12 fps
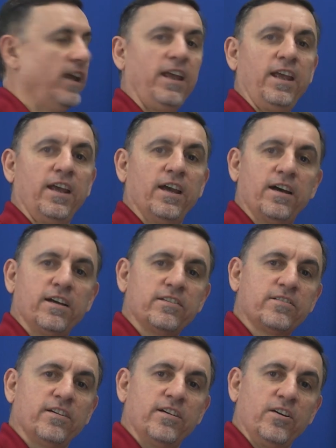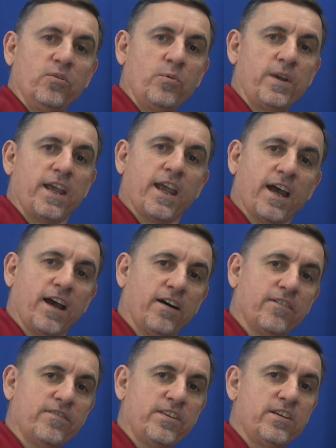and we
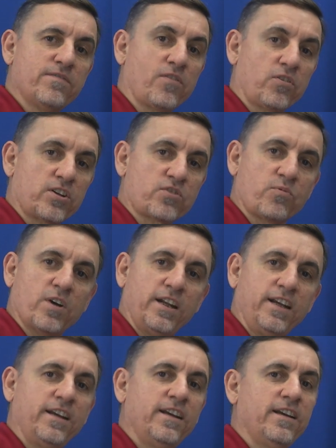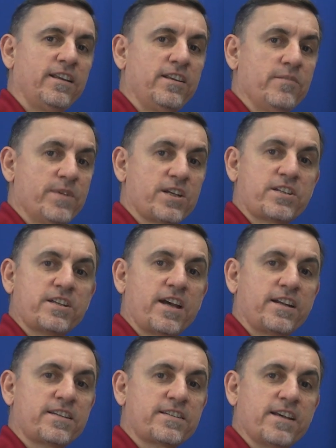have the furnace running. The
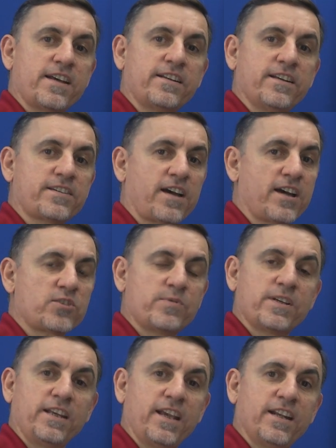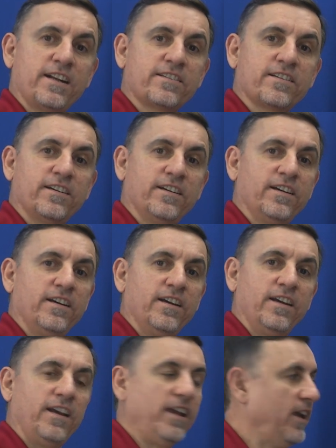humidistat is set as high as we can get it,
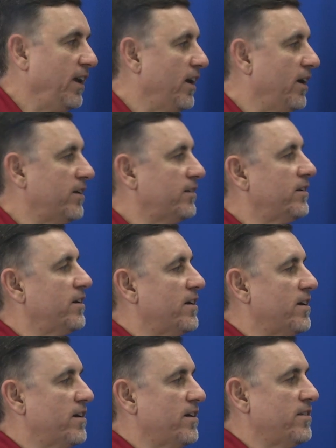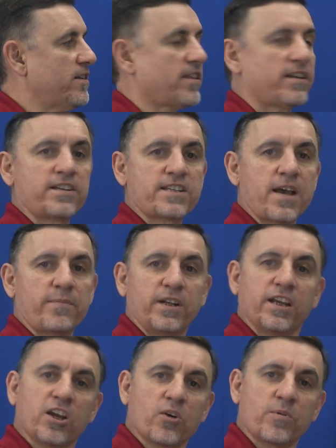and nothing's
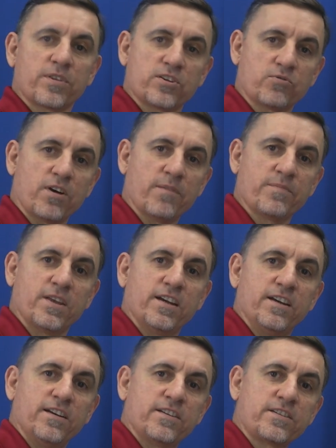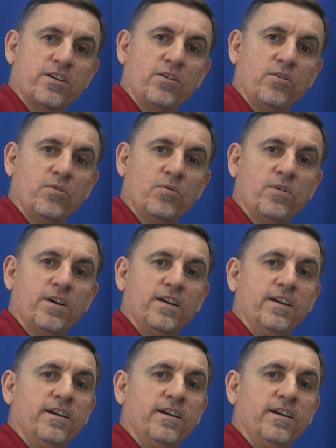happening here with the drum. So